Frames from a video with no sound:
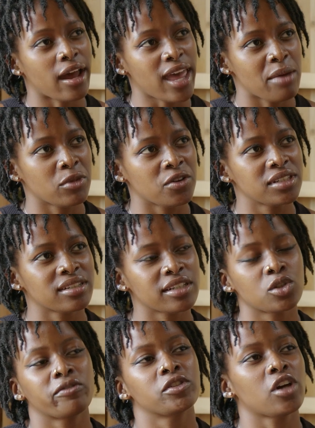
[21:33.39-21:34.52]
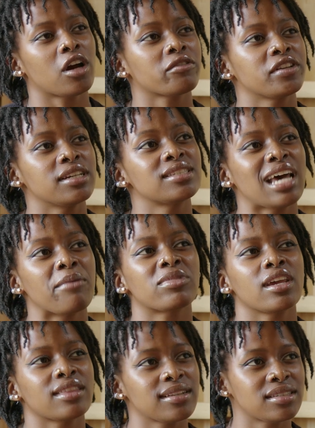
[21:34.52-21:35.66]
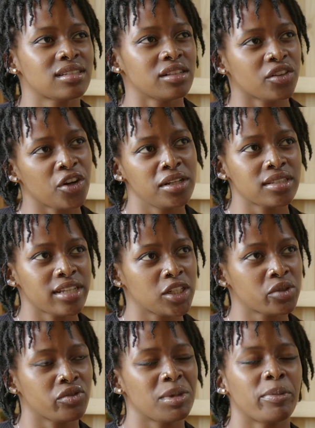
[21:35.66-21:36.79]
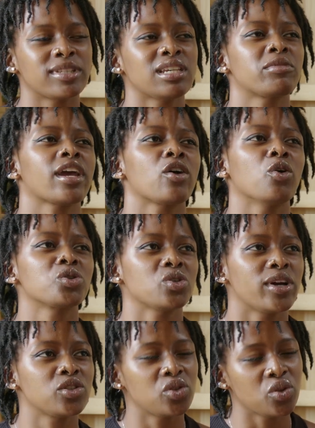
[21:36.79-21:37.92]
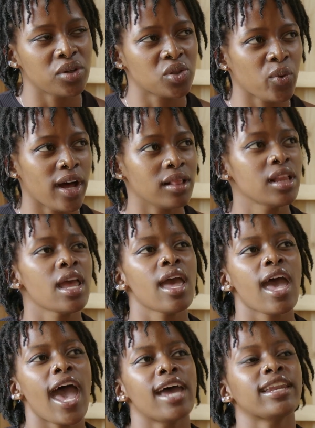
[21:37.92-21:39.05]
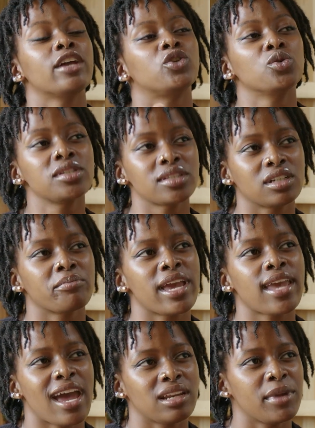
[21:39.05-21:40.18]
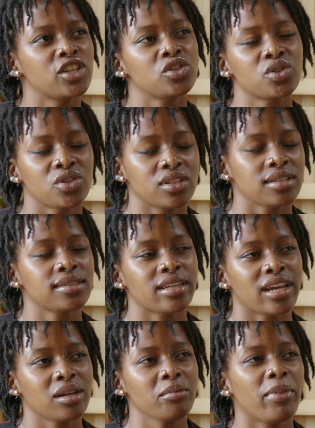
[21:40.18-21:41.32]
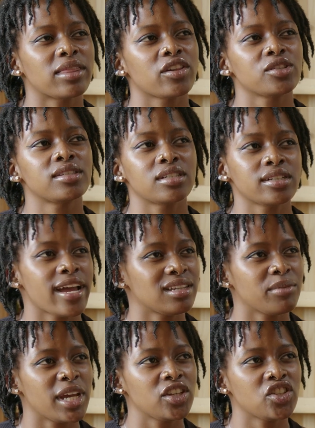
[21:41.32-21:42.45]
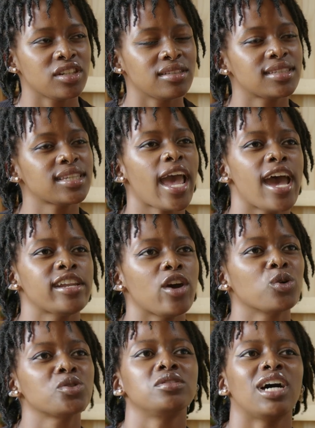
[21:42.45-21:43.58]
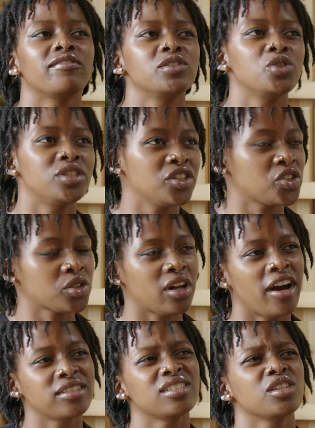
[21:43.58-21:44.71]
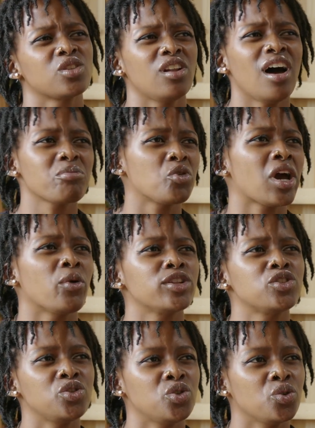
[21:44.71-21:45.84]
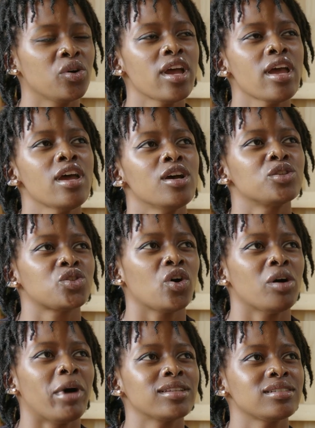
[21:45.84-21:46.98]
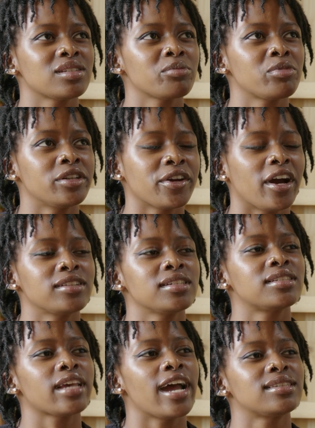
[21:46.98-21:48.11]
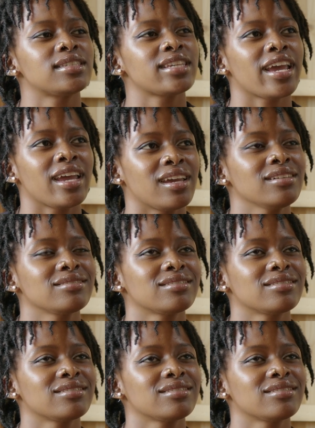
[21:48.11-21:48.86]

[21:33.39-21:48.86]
camera recently, so photography is something that's still in the early stages for me, but something I also want to do as well. And I do still make animations to this day, but they're still animations. And I also delve into digital art, and there's a lot more I want to do. So a multidisciplinary artist, I'd say,